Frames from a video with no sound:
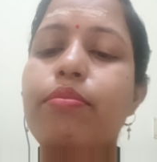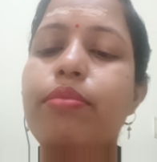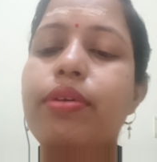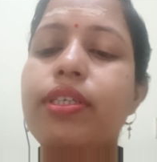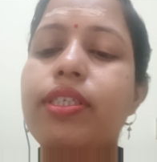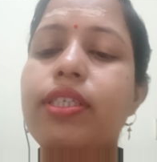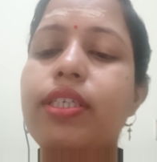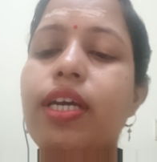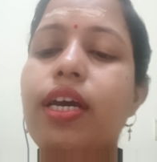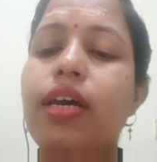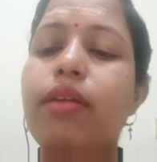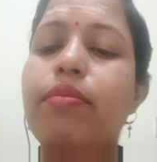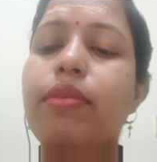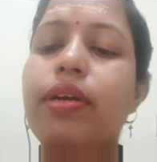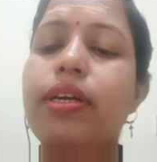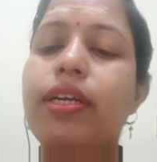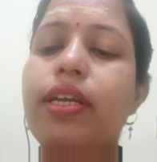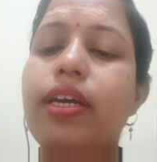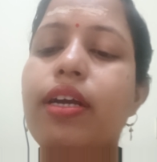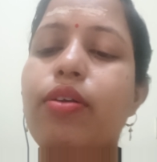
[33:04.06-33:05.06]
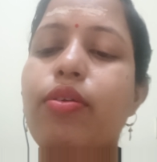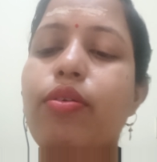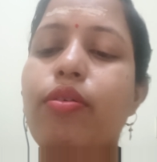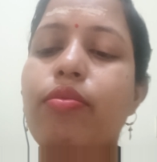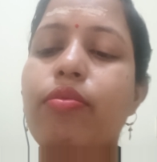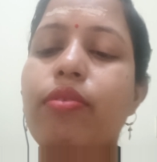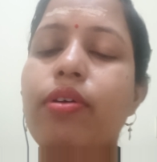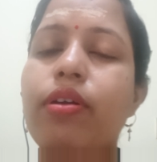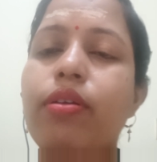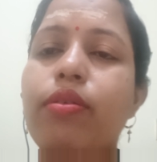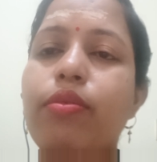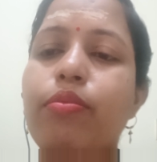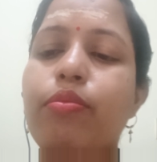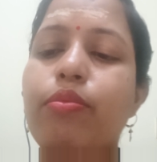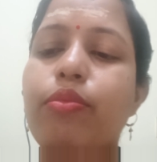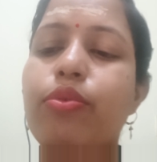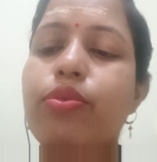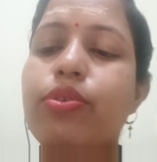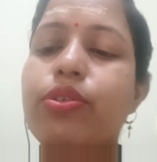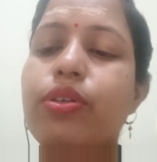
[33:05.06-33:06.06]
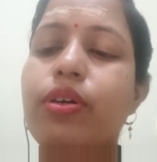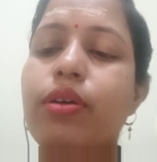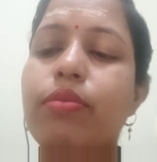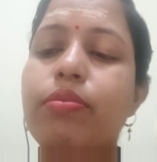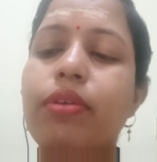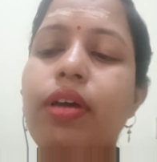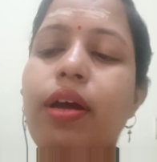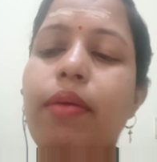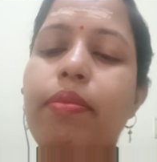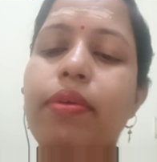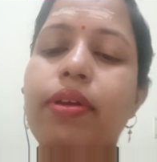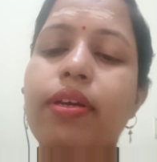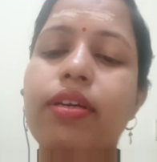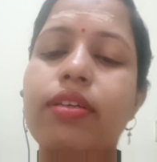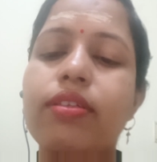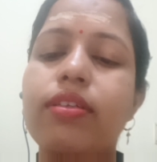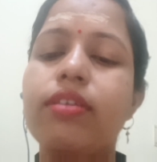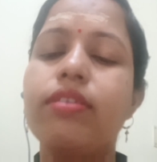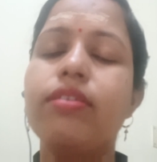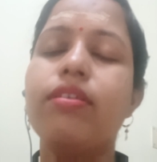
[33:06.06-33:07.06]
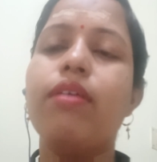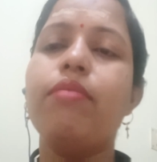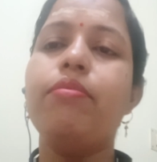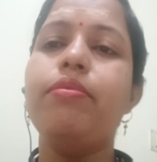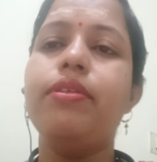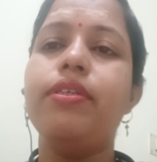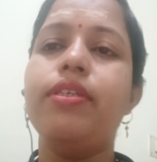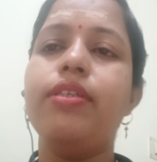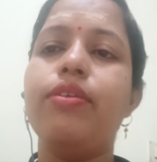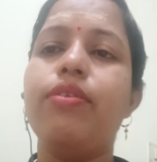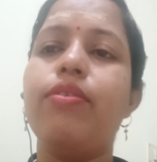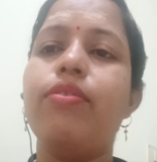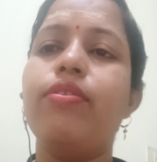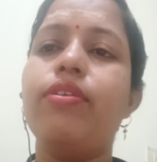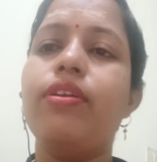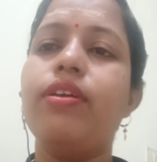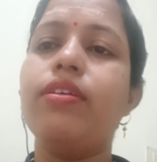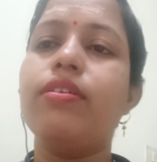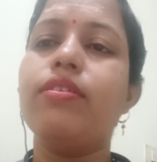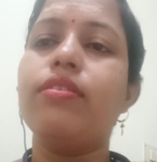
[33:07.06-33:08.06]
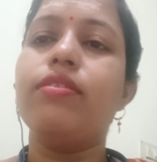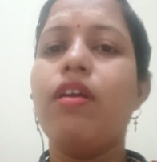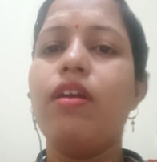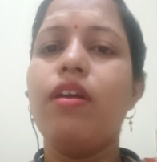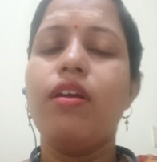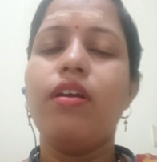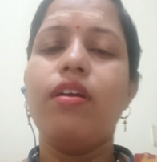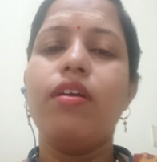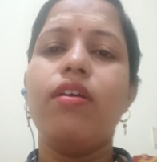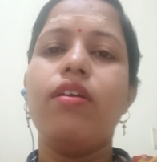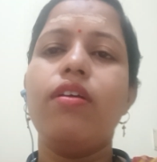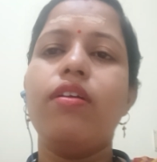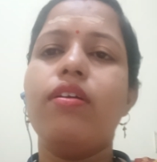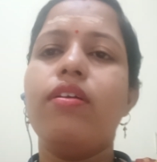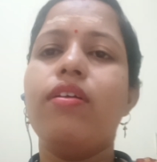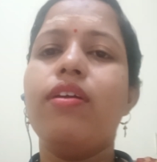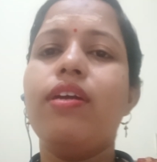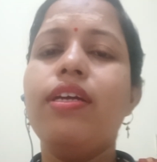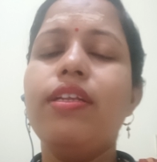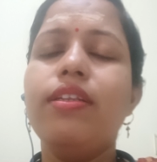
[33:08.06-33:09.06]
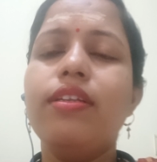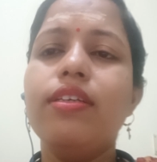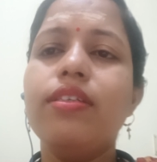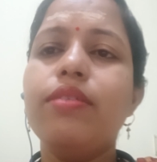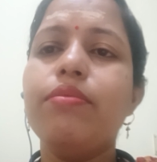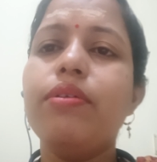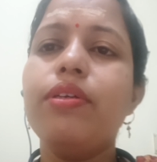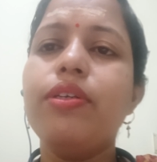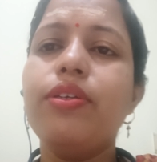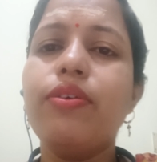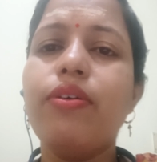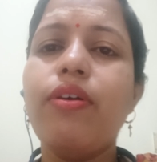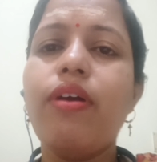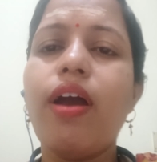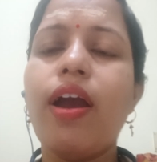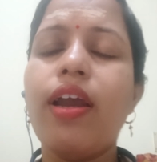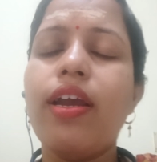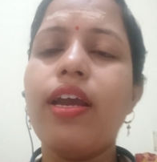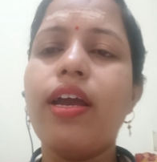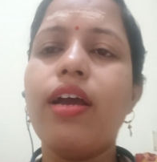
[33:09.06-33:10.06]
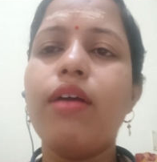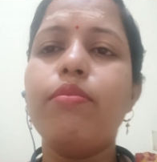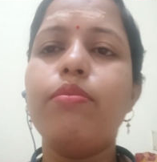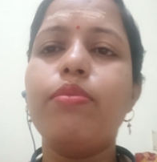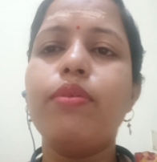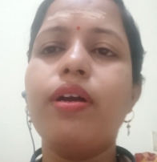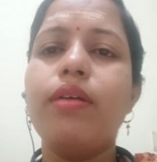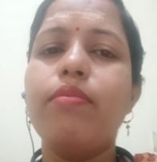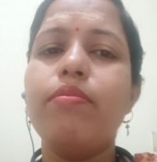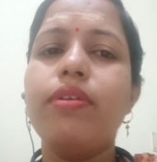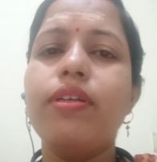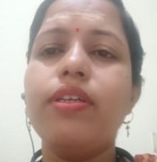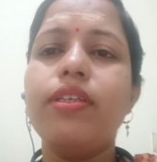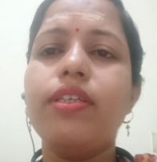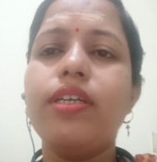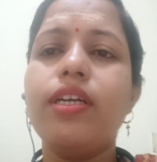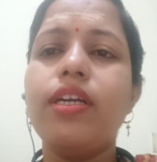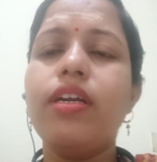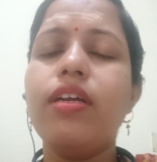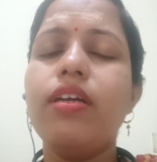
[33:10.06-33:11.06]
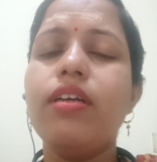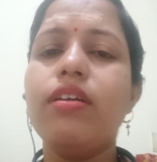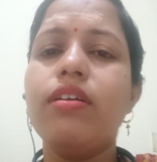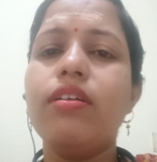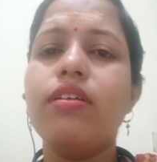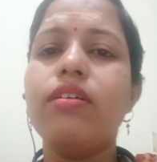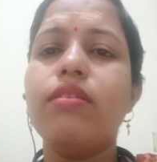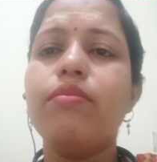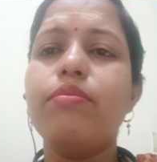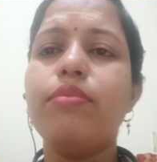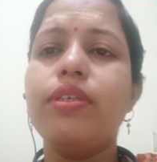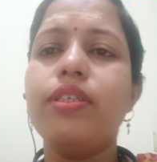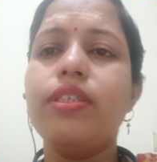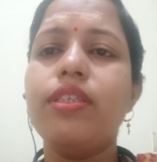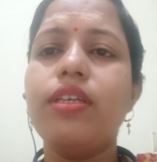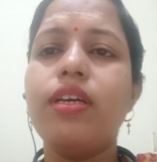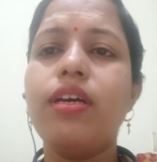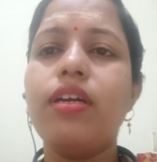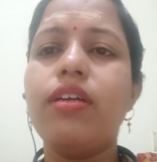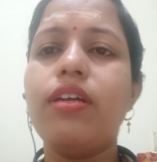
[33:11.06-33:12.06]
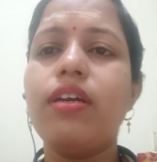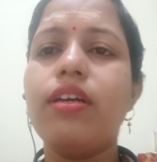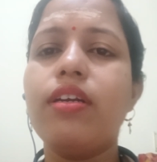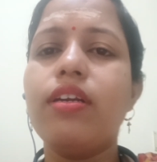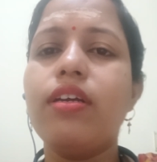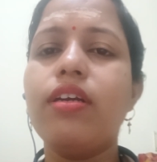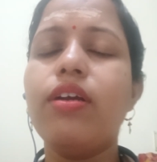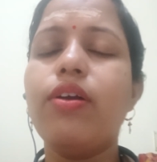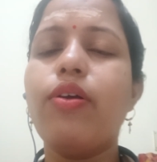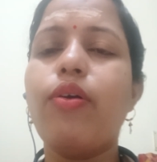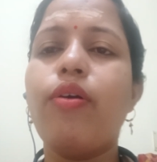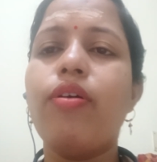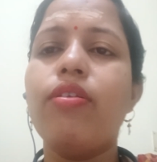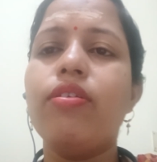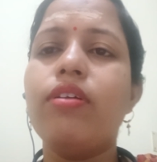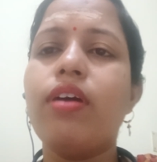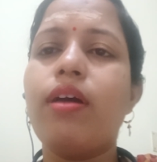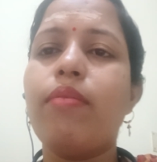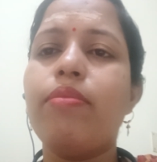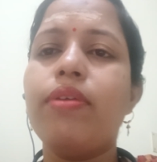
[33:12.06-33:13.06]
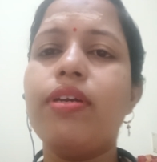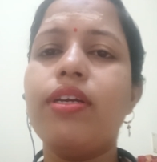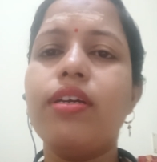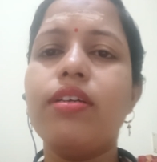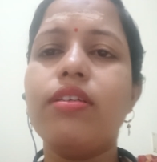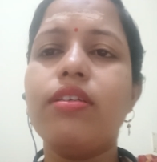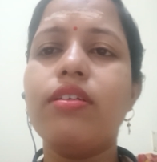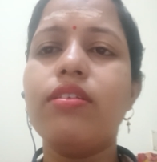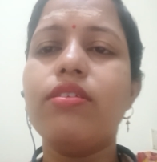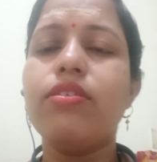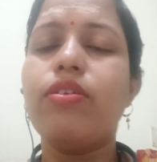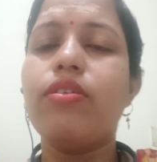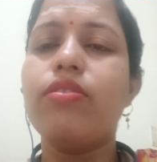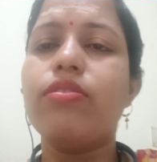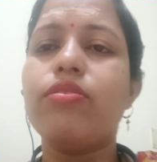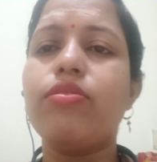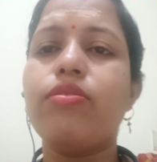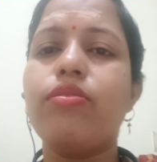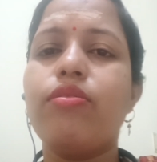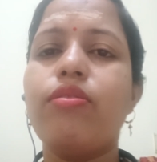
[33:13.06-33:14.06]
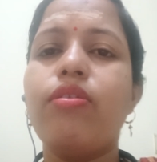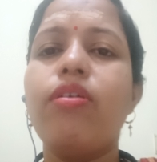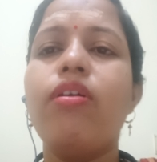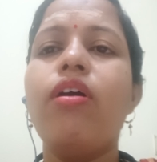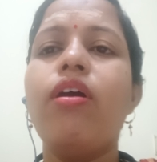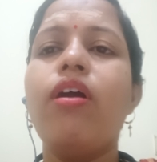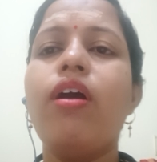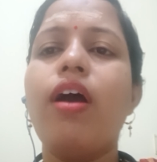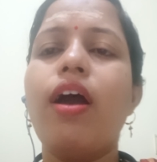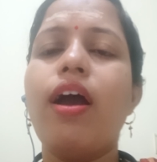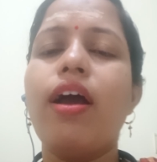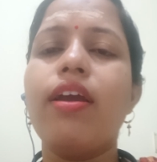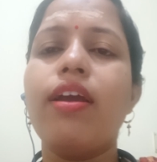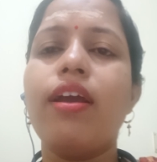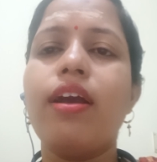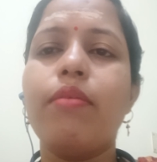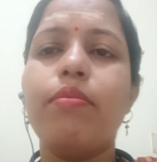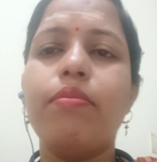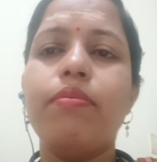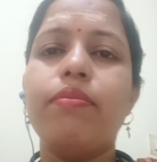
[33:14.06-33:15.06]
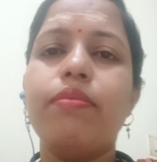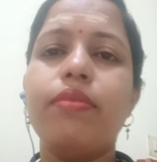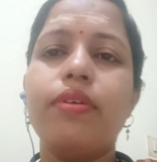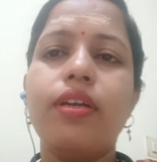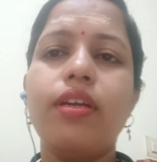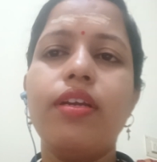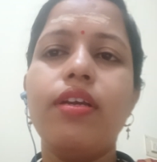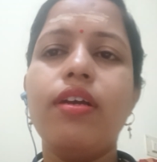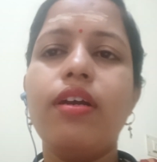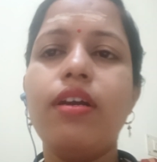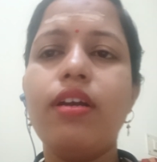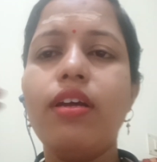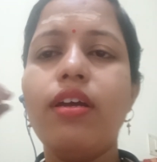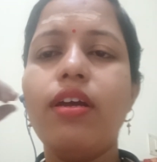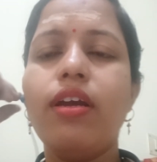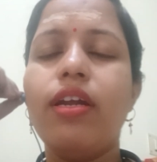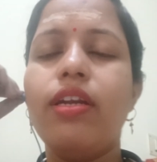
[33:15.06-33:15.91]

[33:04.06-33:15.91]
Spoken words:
PCR may take over most of the applications of gene cloning. In this video, I have completed PCR technique, all the applications also I have cleared.